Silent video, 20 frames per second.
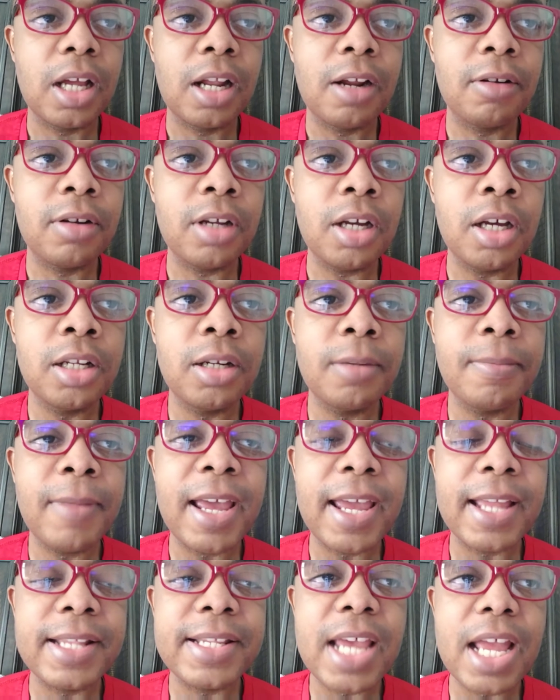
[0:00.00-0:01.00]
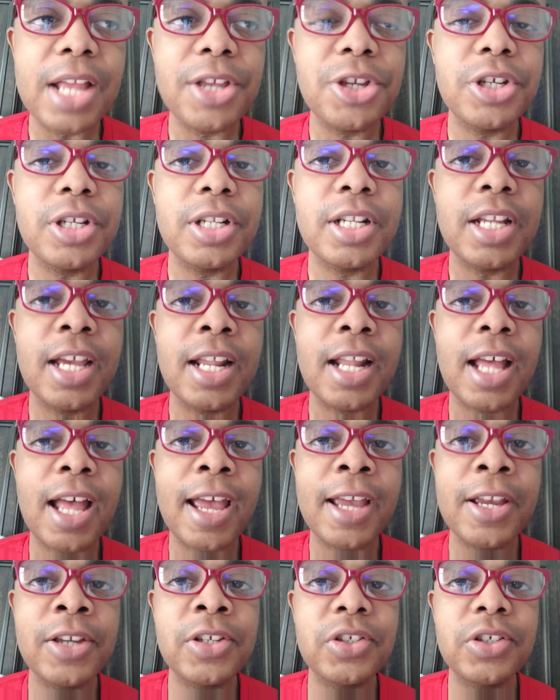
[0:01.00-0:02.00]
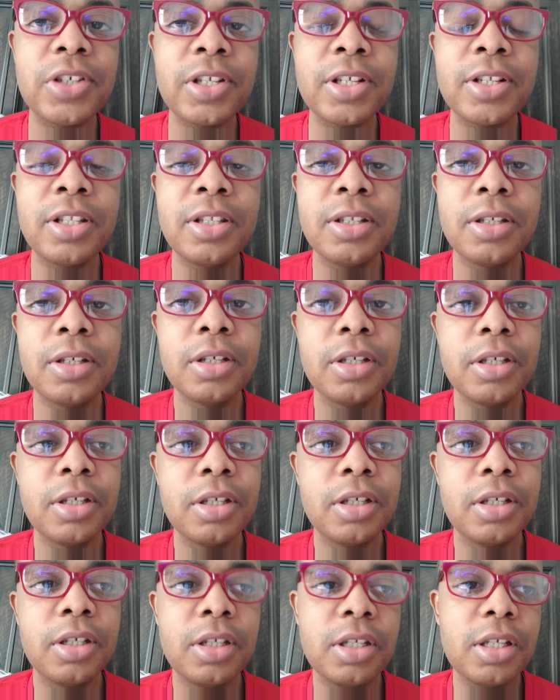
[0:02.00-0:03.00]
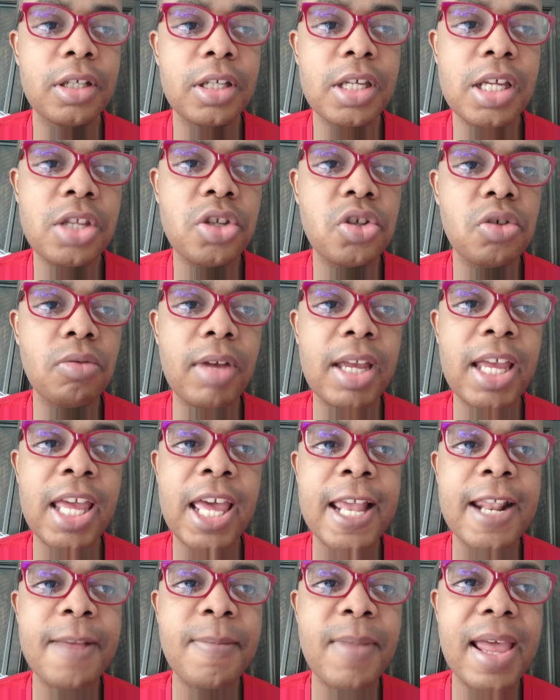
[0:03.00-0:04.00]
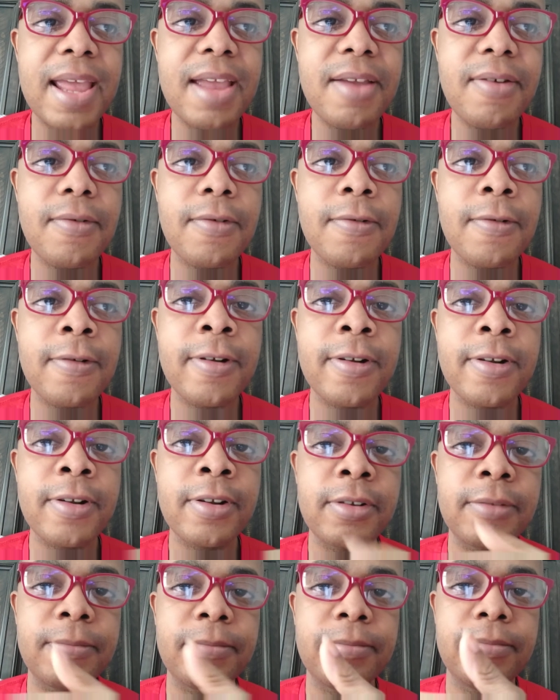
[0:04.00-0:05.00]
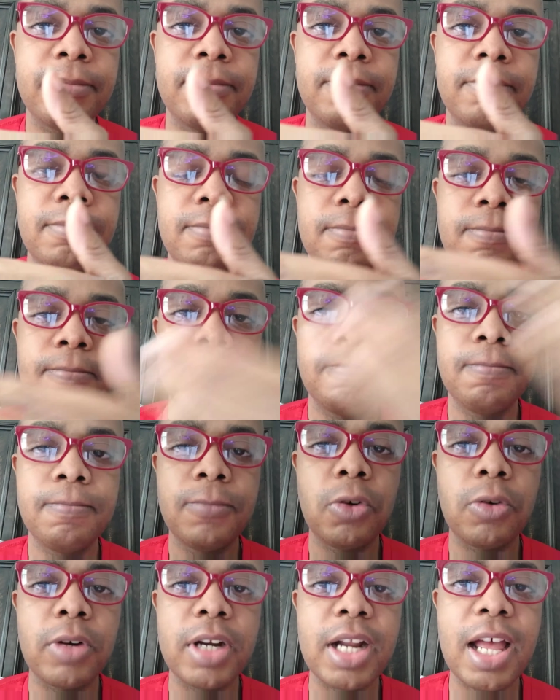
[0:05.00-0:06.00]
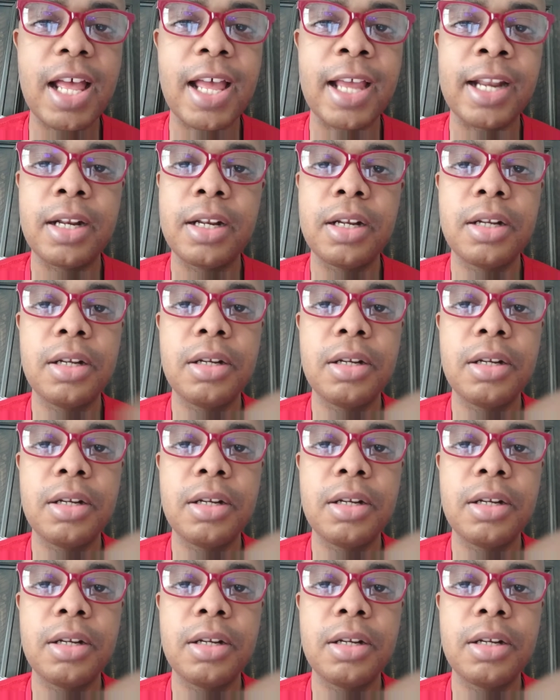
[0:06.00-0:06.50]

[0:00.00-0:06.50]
uh, under my attention that I should enjoy anime or or not.